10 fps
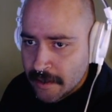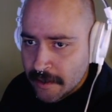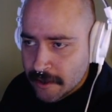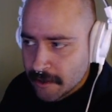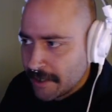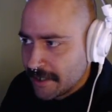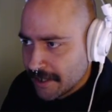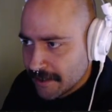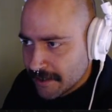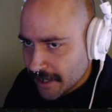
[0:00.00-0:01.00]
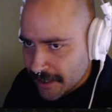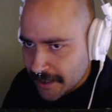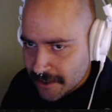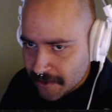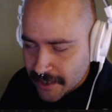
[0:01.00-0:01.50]
So it might take a second
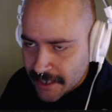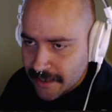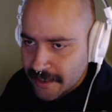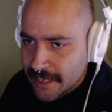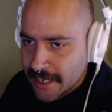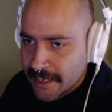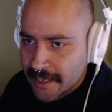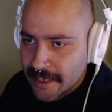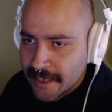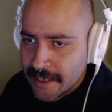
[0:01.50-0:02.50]
to read in the data,